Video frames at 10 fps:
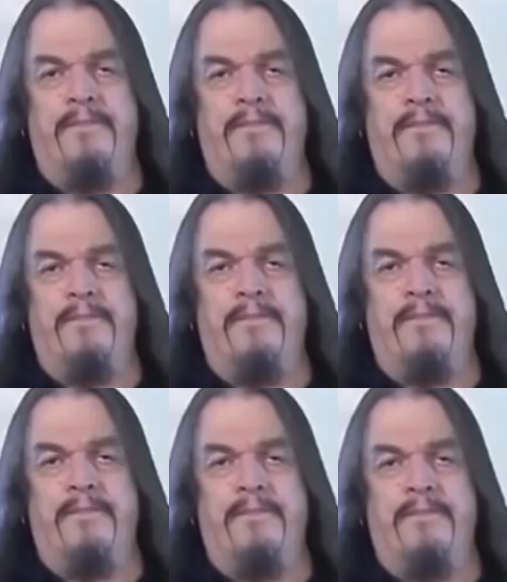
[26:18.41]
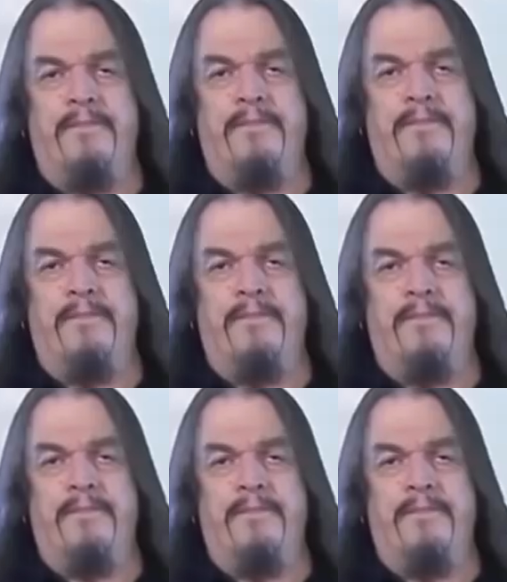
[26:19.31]

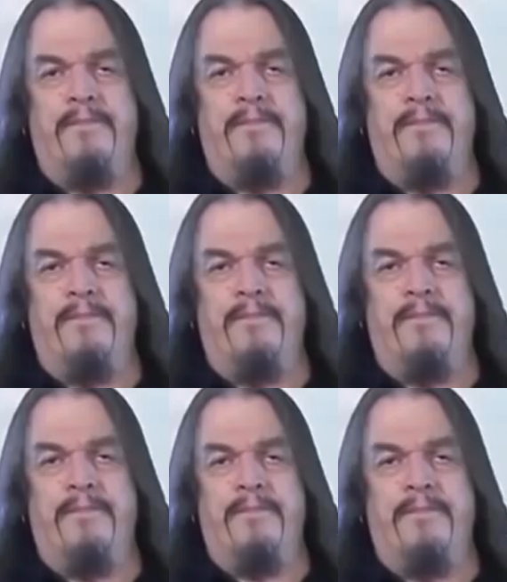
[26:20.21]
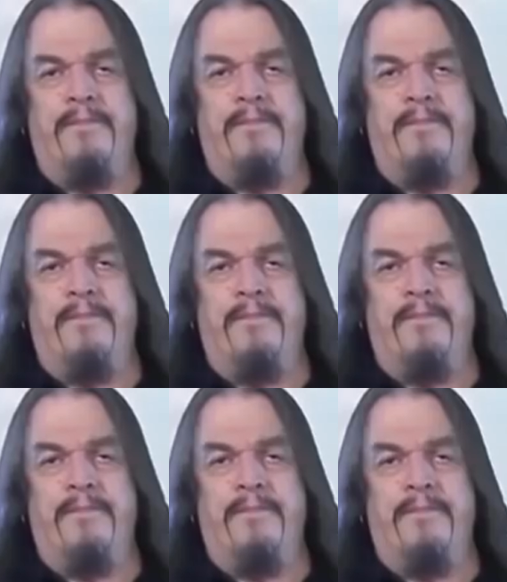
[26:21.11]

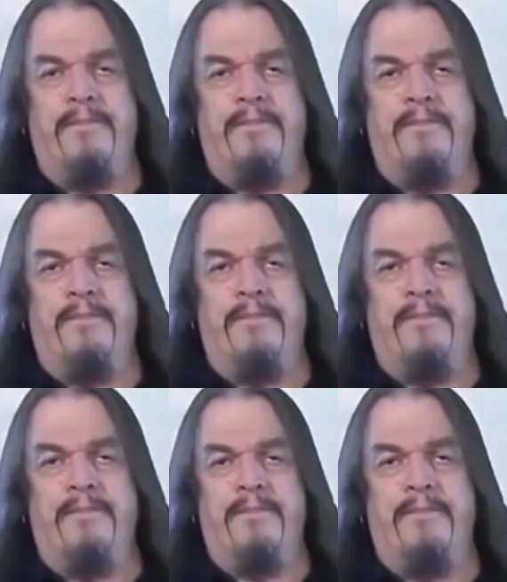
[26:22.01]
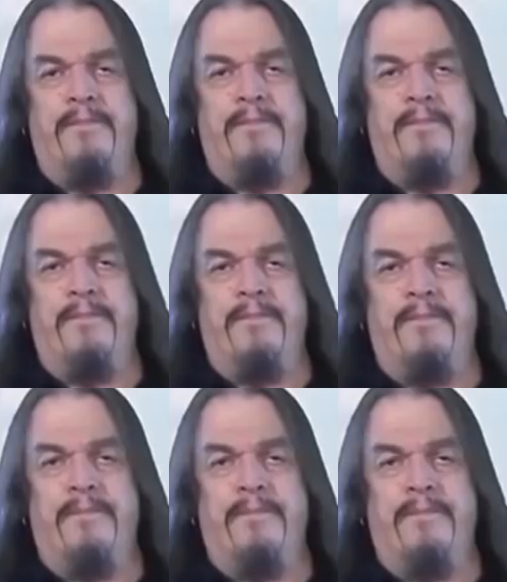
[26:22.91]

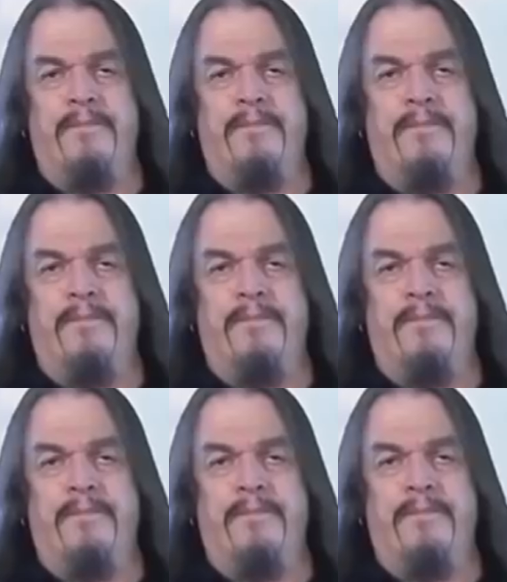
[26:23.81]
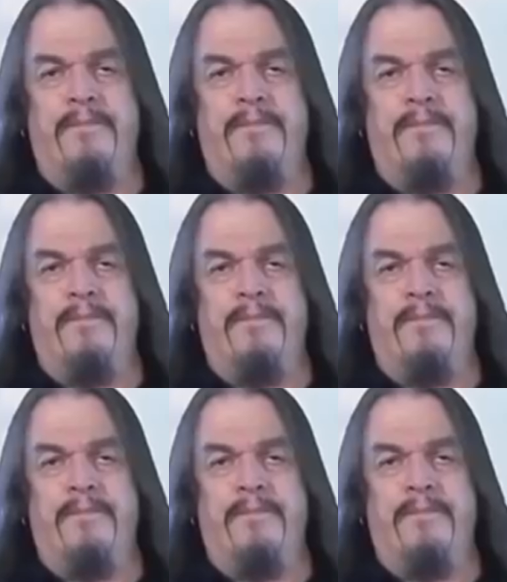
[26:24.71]

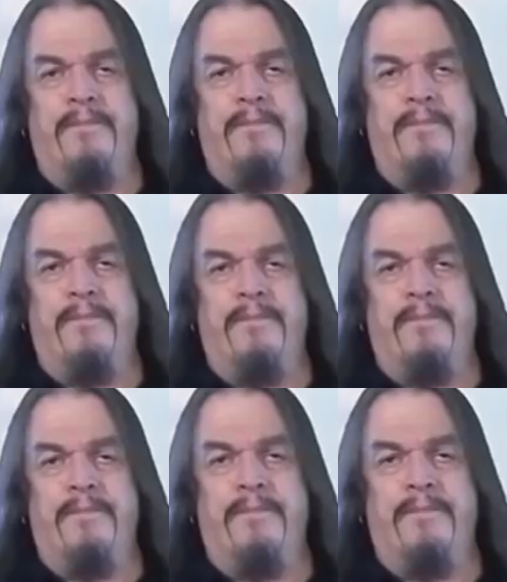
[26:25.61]
(not speaking)